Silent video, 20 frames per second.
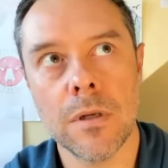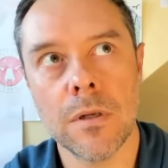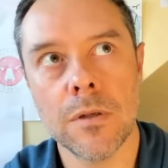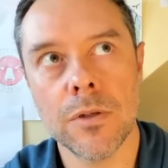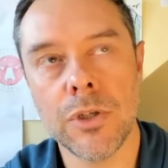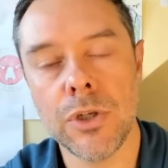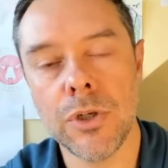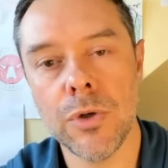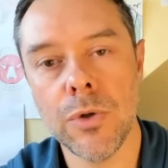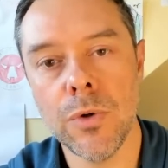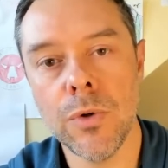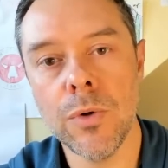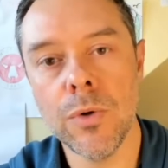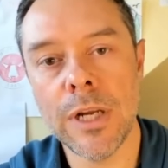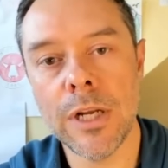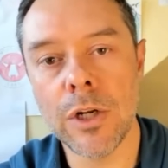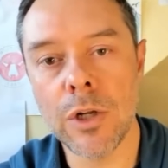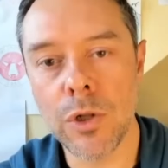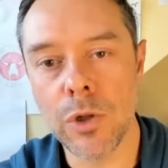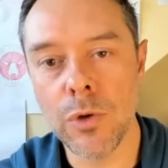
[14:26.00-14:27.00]
to
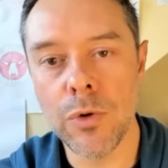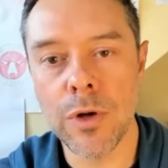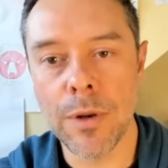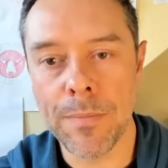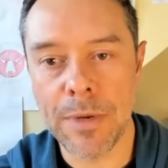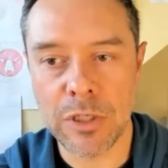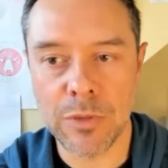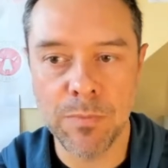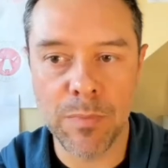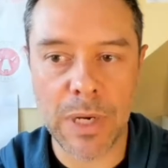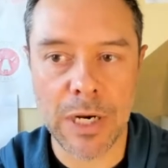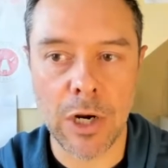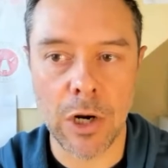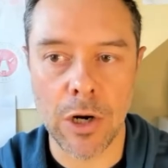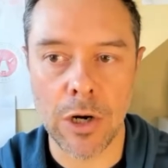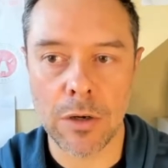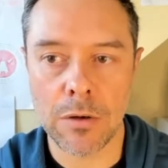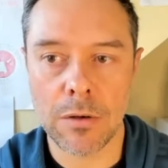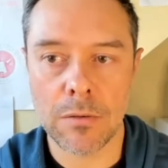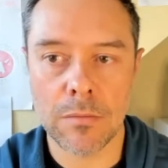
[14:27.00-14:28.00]
include a much
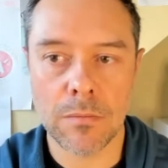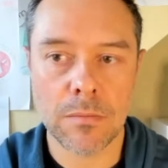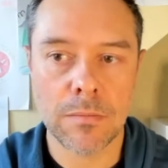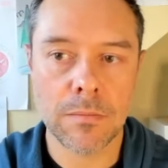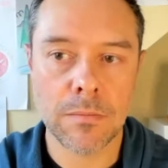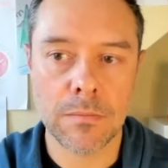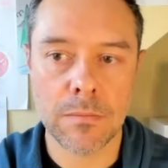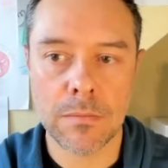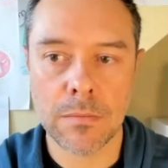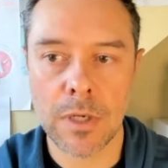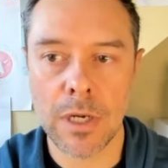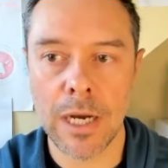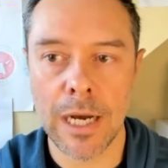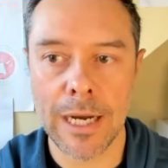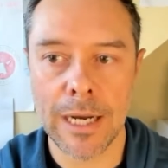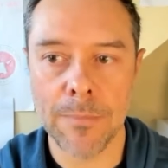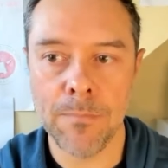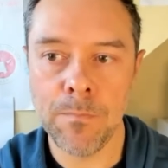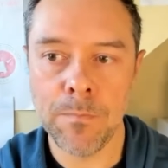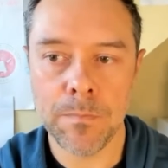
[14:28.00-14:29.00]
bigger
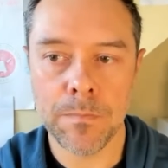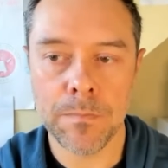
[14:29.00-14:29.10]
part